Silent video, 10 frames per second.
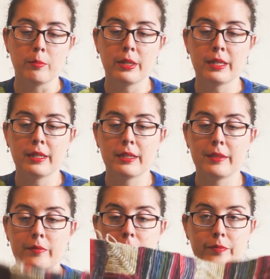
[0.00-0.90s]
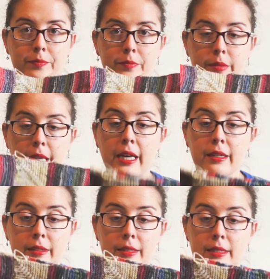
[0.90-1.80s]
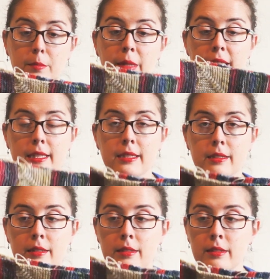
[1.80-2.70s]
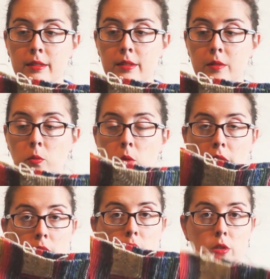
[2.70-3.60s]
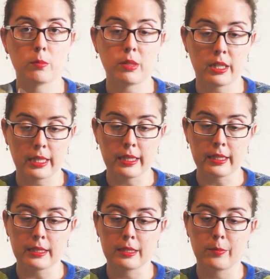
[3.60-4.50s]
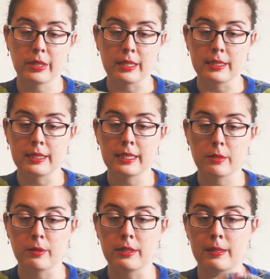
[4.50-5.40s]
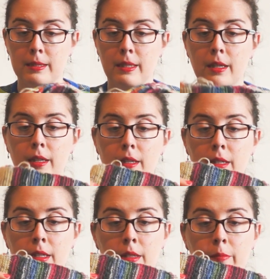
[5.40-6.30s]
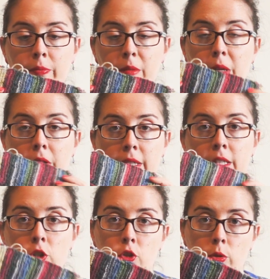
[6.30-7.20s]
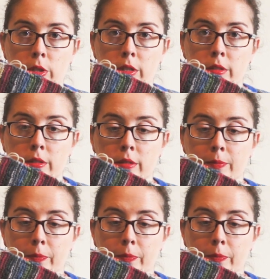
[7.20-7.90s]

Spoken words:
But yeah, it's amazing what a good blocking does, because this was about an inch shorter